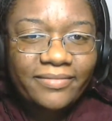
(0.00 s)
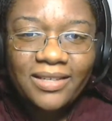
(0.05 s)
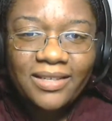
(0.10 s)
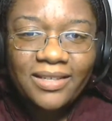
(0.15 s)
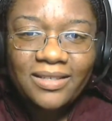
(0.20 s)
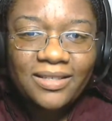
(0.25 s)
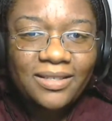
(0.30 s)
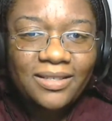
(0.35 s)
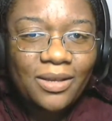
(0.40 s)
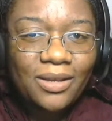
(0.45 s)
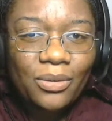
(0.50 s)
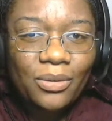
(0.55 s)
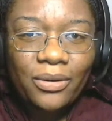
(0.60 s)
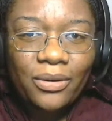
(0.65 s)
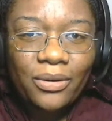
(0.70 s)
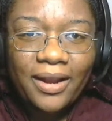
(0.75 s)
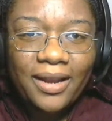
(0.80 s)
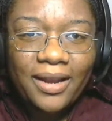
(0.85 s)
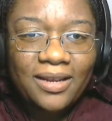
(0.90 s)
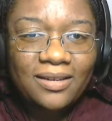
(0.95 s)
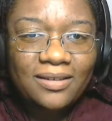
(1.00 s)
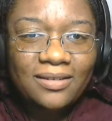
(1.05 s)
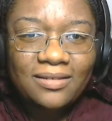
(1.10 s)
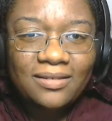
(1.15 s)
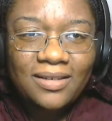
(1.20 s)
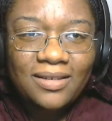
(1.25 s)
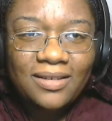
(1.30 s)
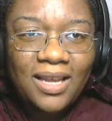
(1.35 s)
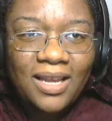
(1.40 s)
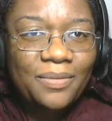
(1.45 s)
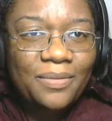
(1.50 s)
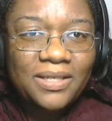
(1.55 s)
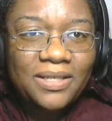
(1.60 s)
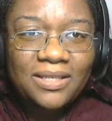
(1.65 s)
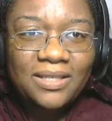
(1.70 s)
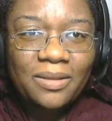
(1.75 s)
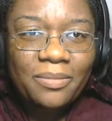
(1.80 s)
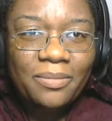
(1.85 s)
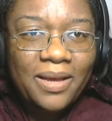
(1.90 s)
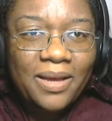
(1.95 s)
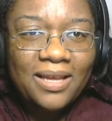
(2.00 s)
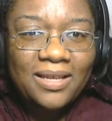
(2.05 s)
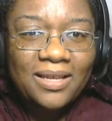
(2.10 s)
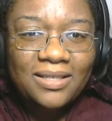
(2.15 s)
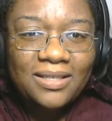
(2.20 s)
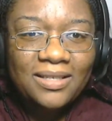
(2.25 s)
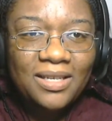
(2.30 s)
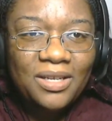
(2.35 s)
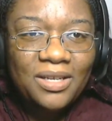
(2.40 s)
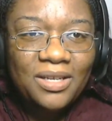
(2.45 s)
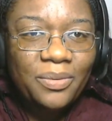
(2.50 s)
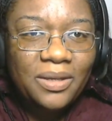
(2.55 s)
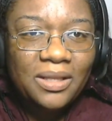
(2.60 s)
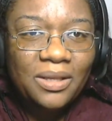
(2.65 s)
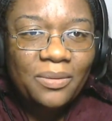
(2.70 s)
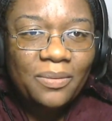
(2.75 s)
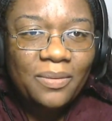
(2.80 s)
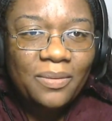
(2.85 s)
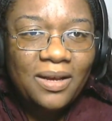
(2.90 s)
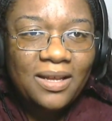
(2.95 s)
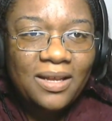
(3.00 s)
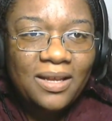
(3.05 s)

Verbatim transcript: It's so great. He was just the mm-hmm. best. He really was.